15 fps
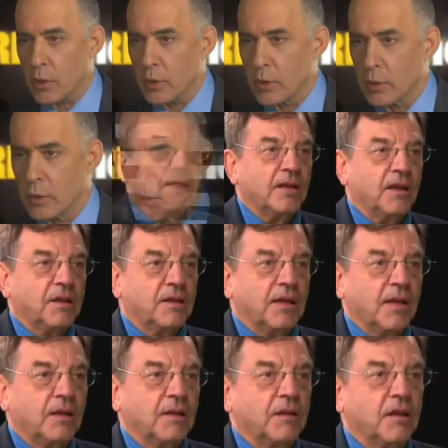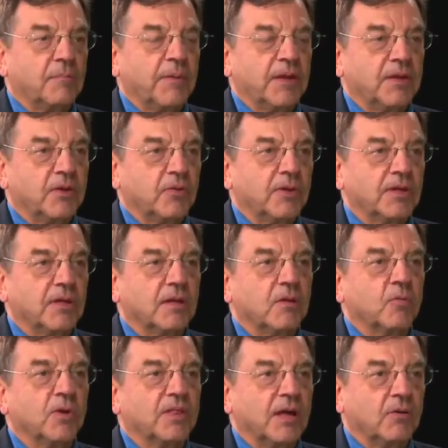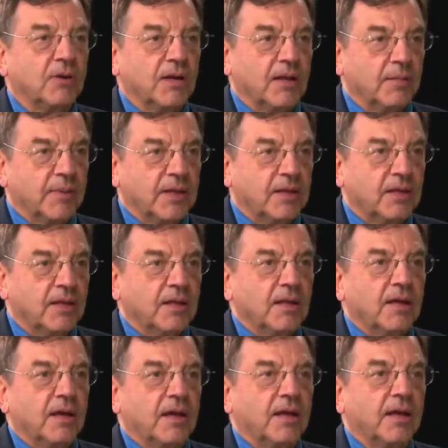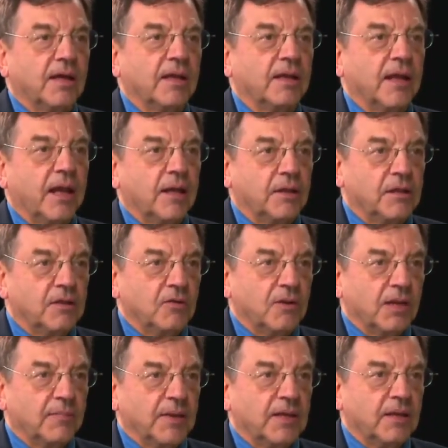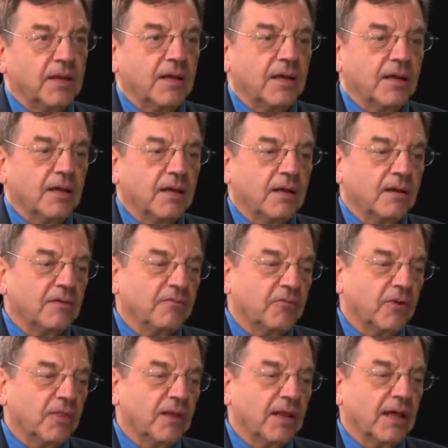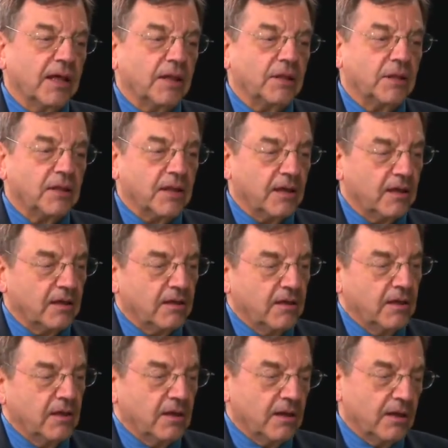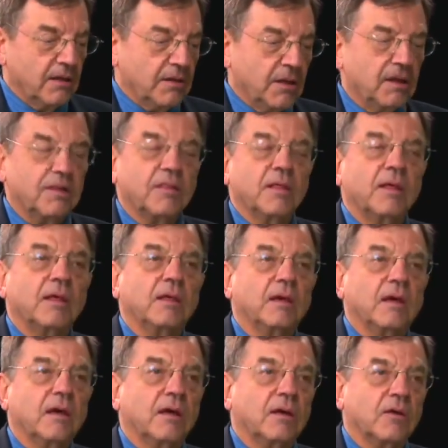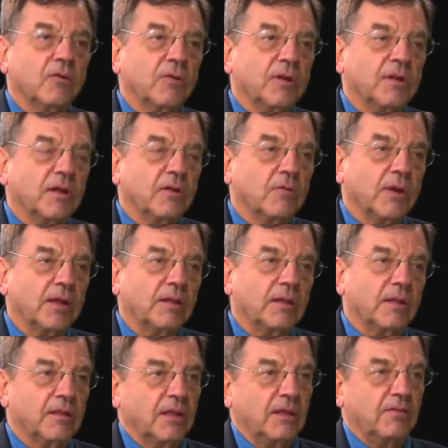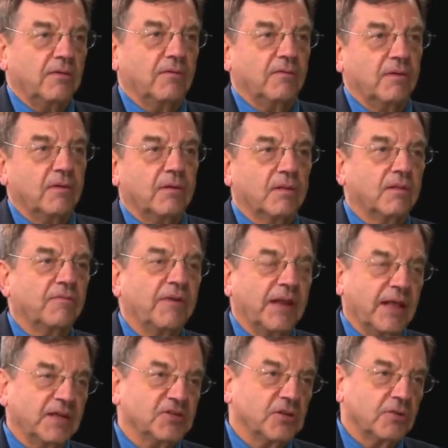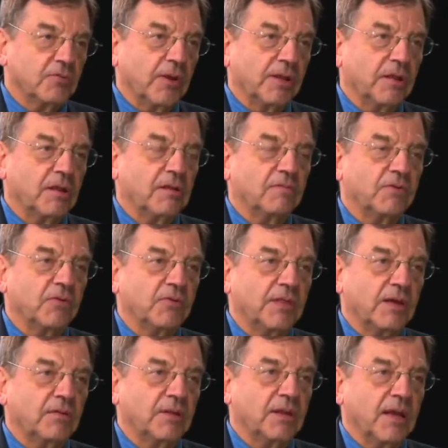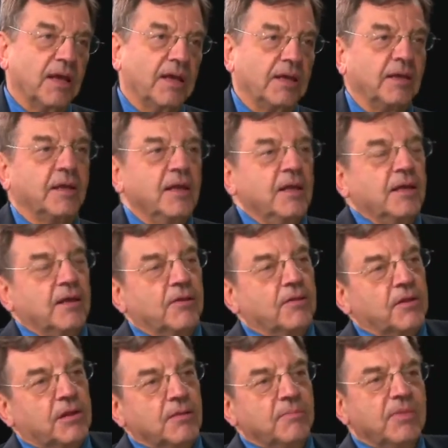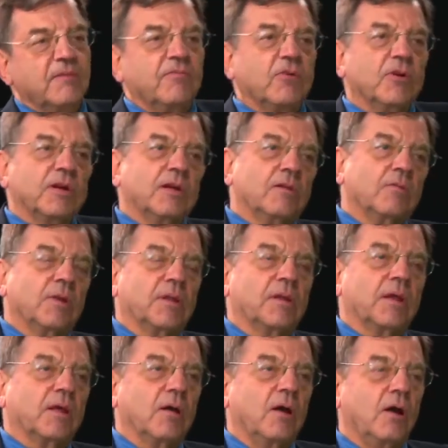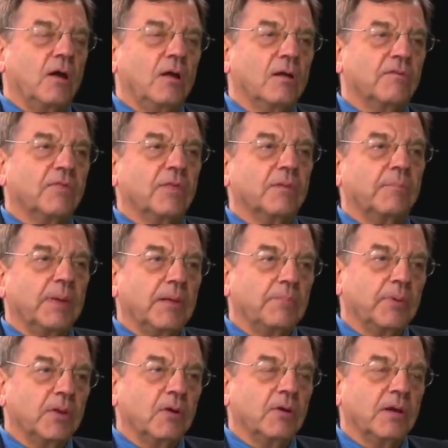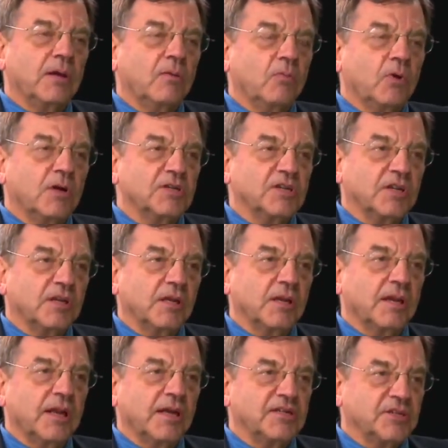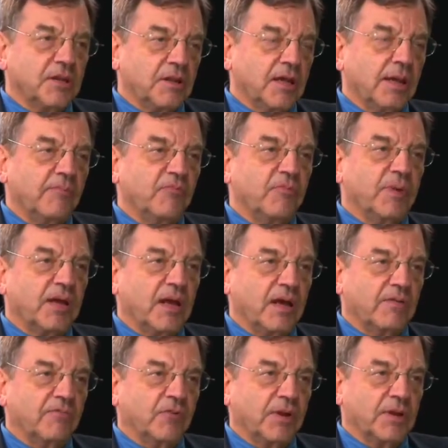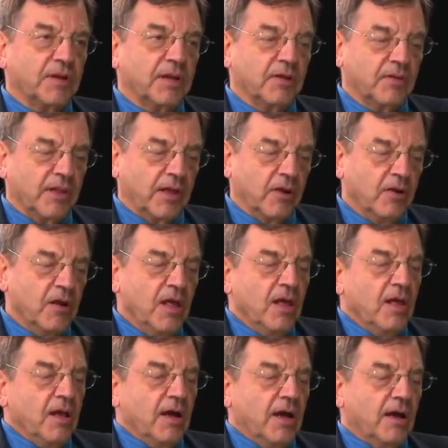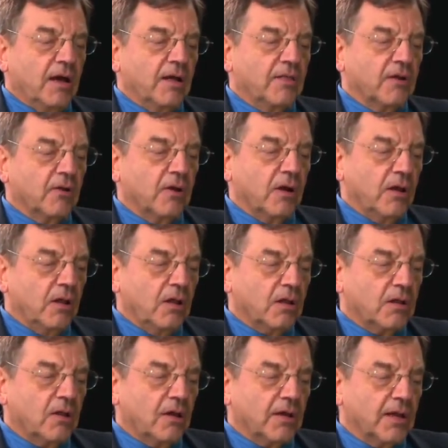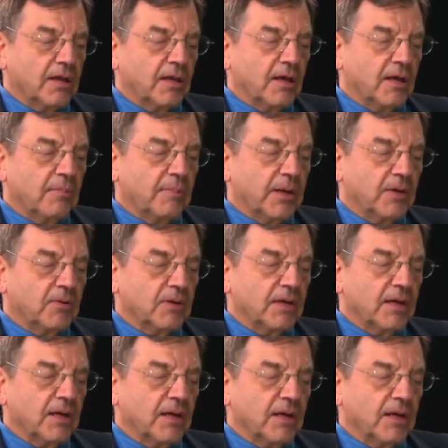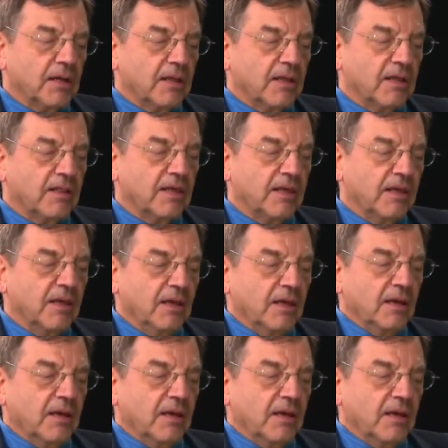The United States has been doing it without limit and has no limit for the last, since the currency crisis, the financial crisis of 2008. Now, there's something very interesting. All of the people in Washington, and I just came from a conference down there, they're all talking about the